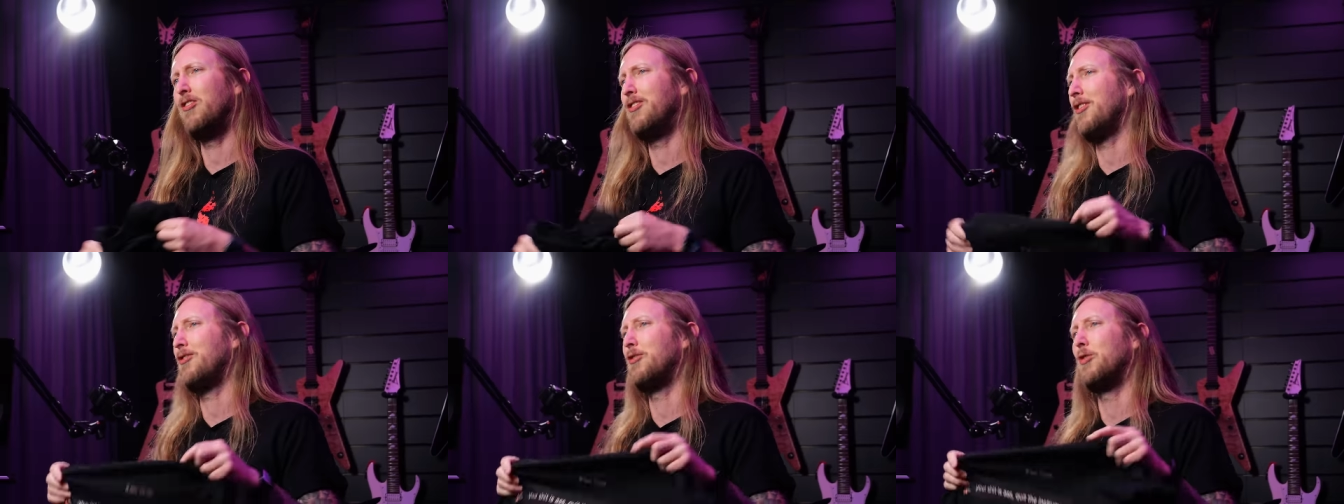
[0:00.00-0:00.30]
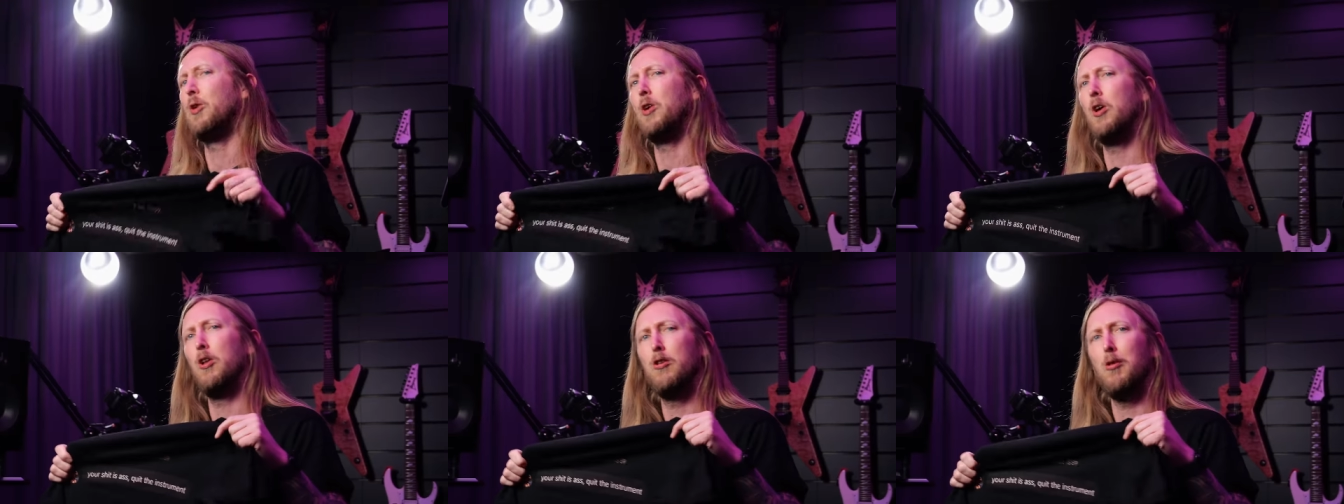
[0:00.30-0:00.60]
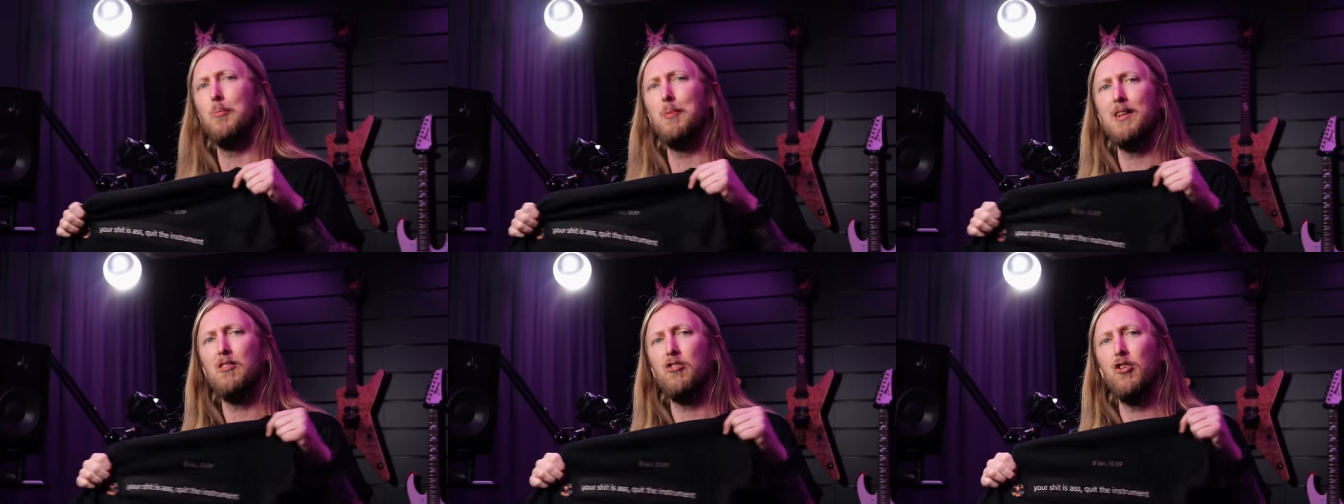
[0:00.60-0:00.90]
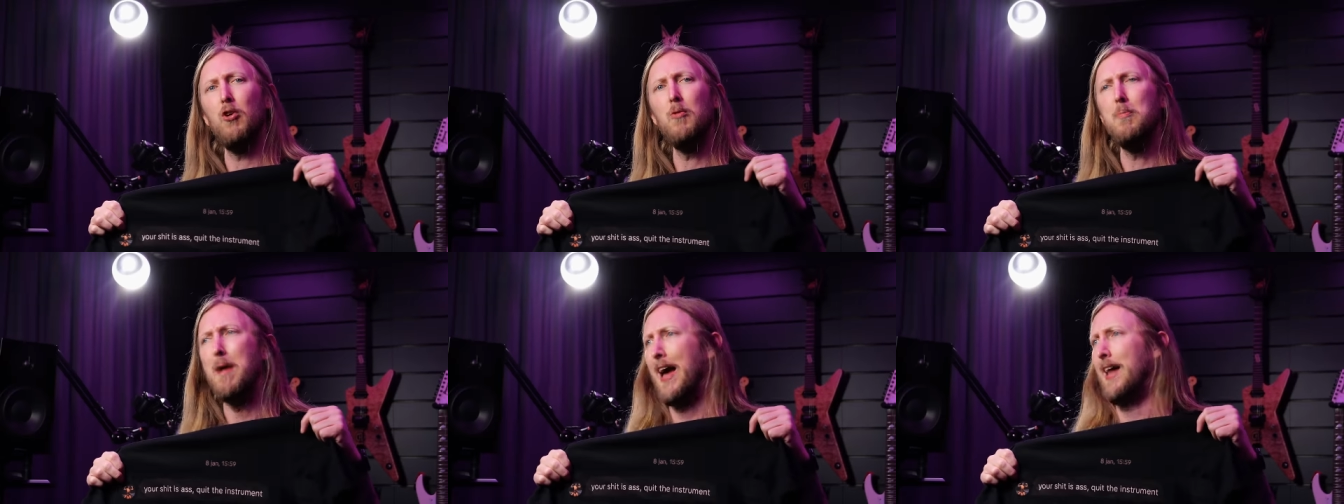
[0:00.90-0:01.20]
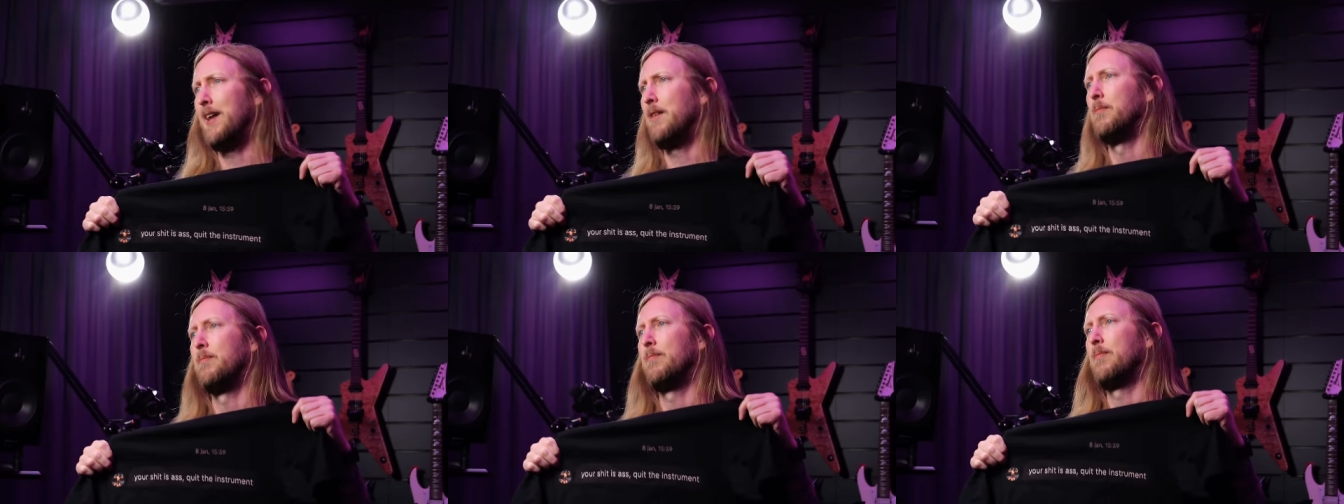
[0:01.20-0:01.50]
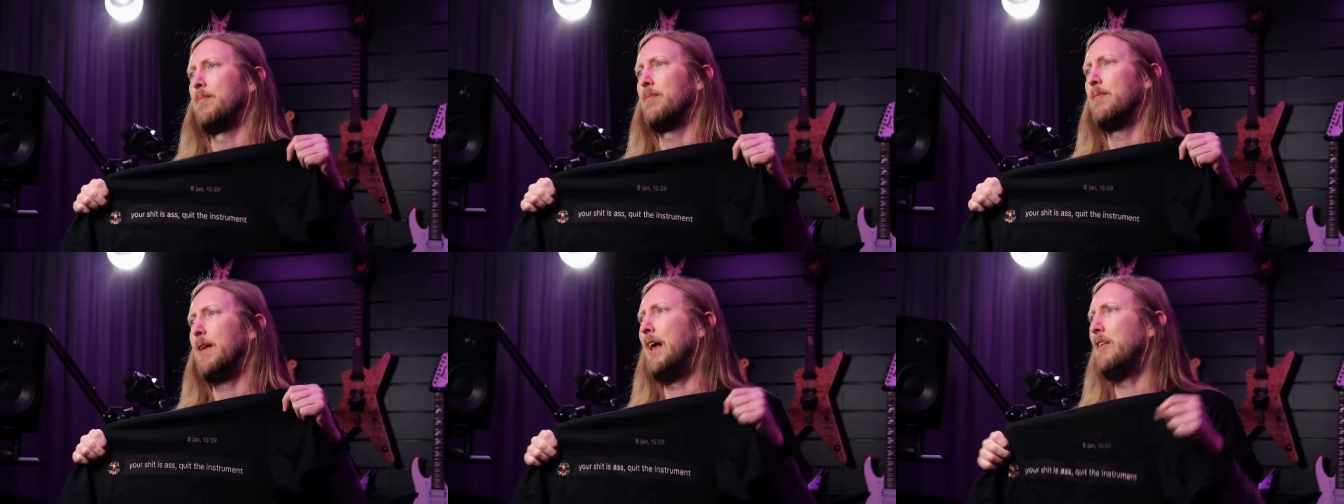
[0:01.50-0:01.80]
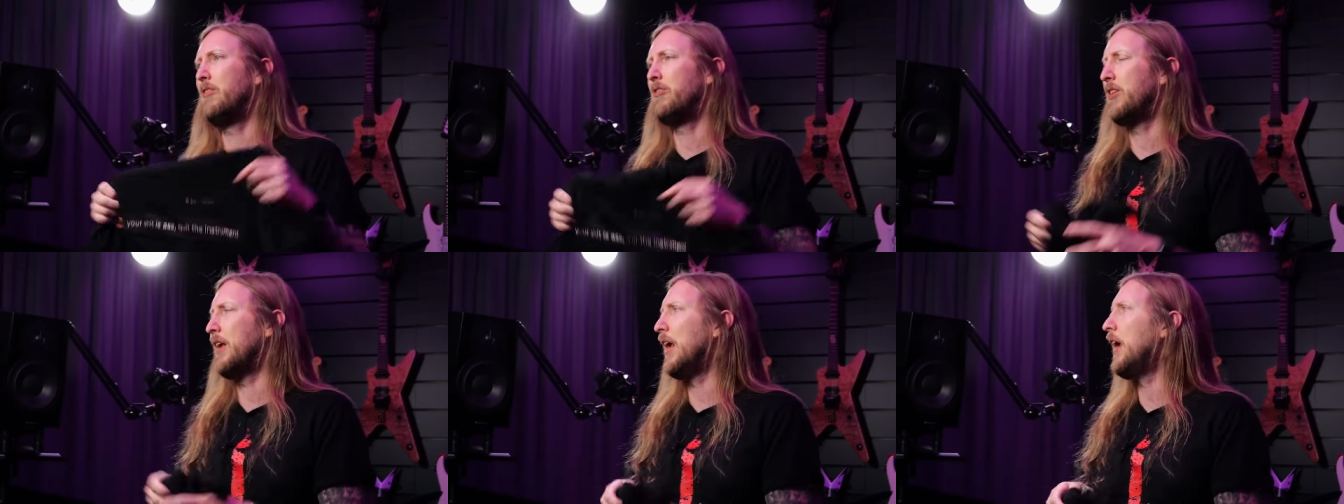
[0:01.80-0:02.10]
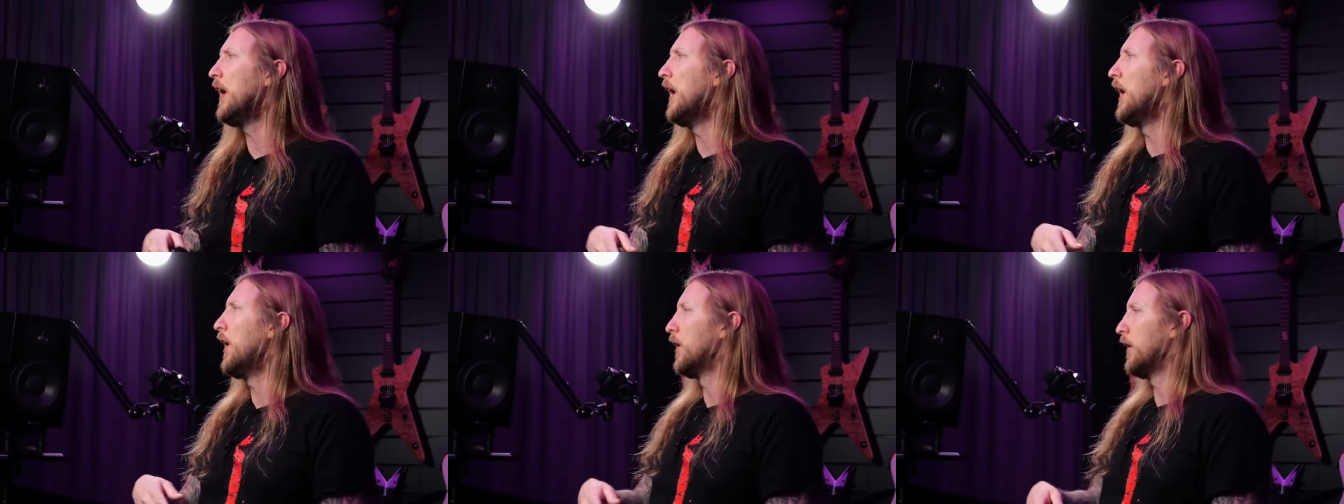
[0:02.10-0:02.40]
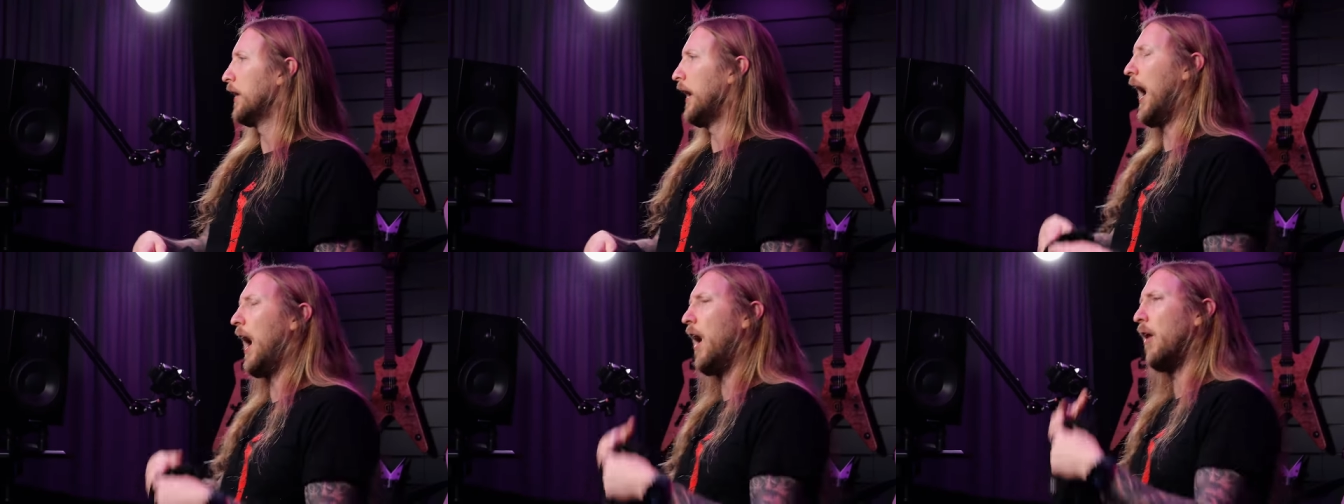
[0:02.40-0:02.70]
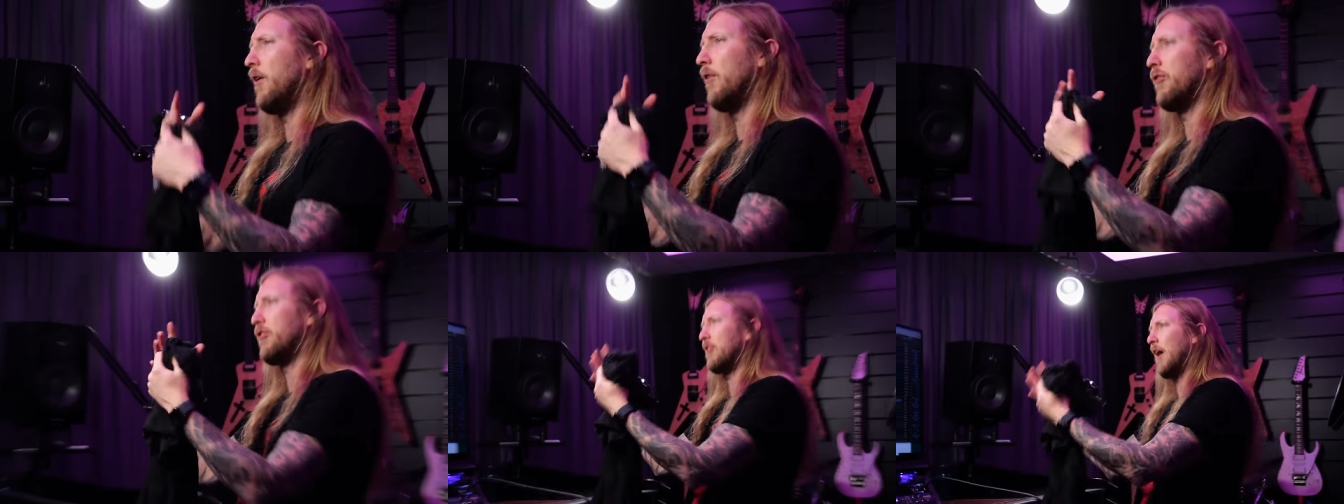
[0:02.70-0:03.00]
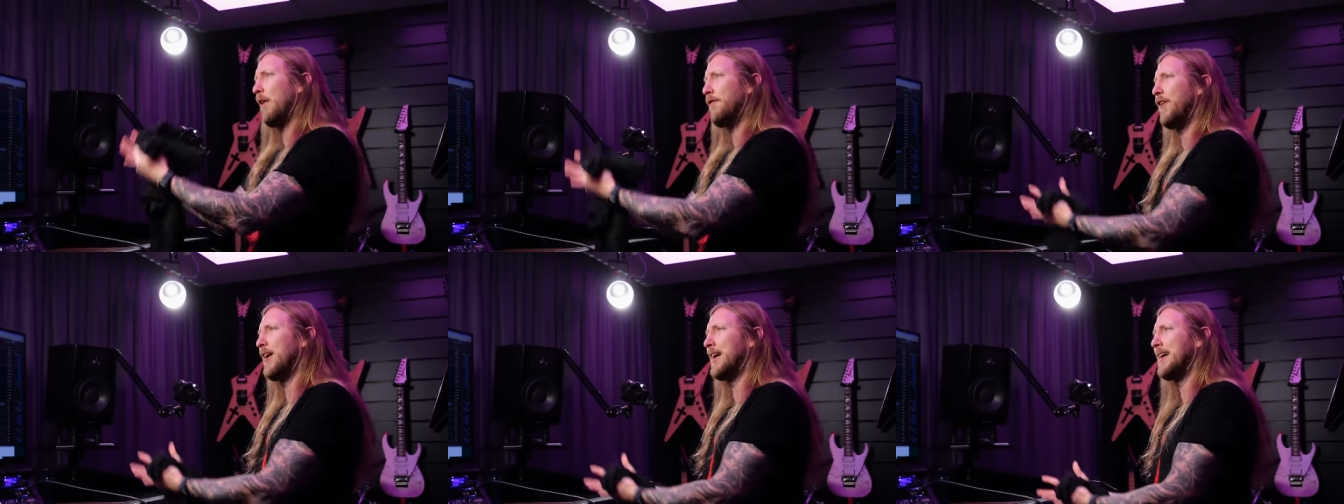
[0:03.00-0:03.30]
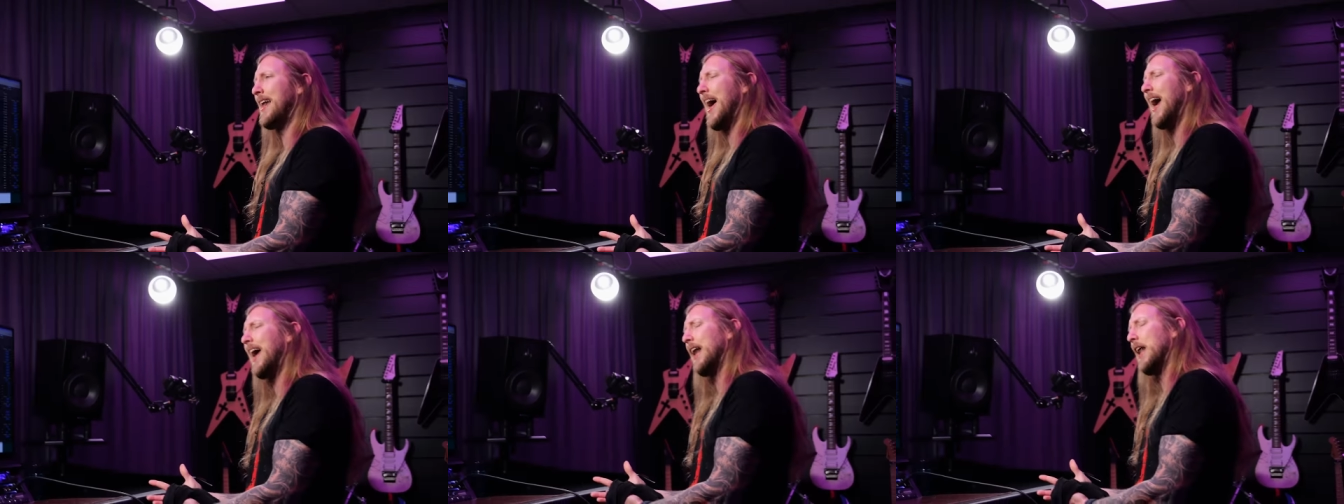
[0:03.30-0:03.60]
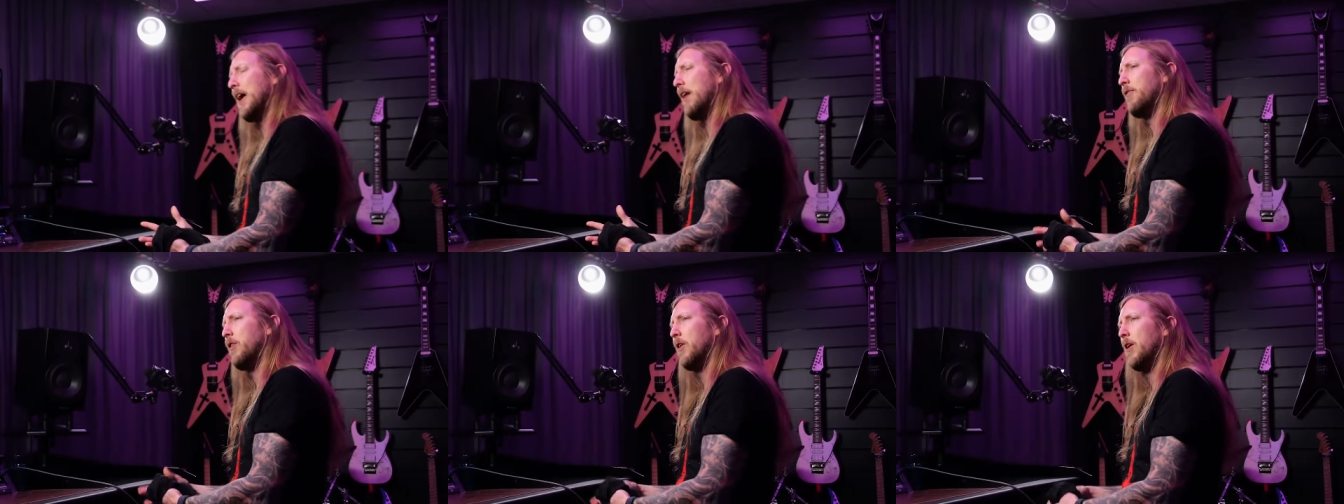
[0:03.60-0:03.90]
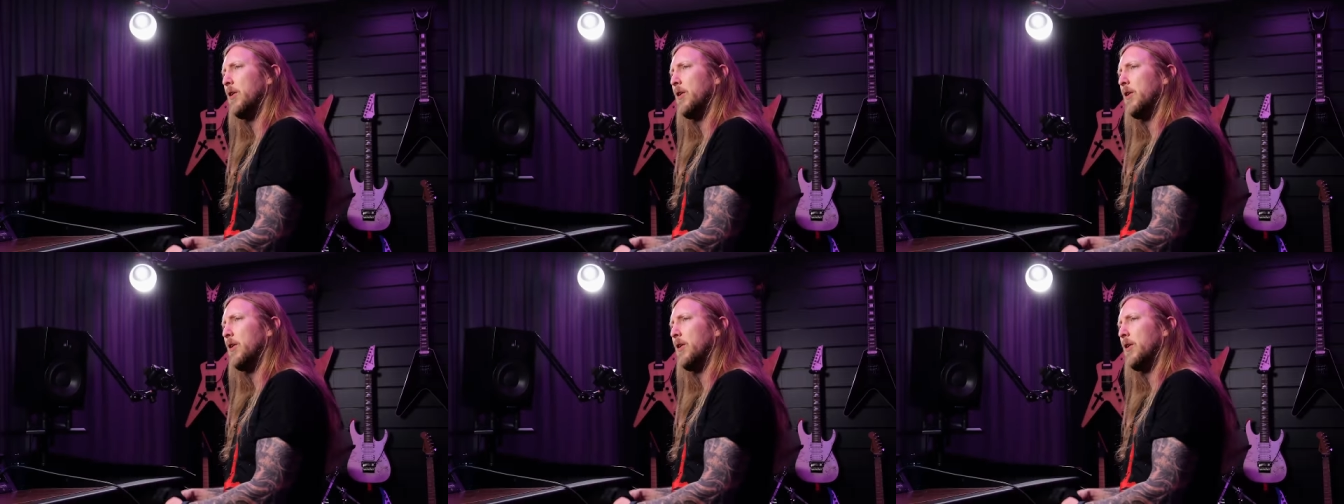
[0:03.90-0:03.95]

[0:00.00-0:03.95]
is just too good to be true, man. And see, out of something negative,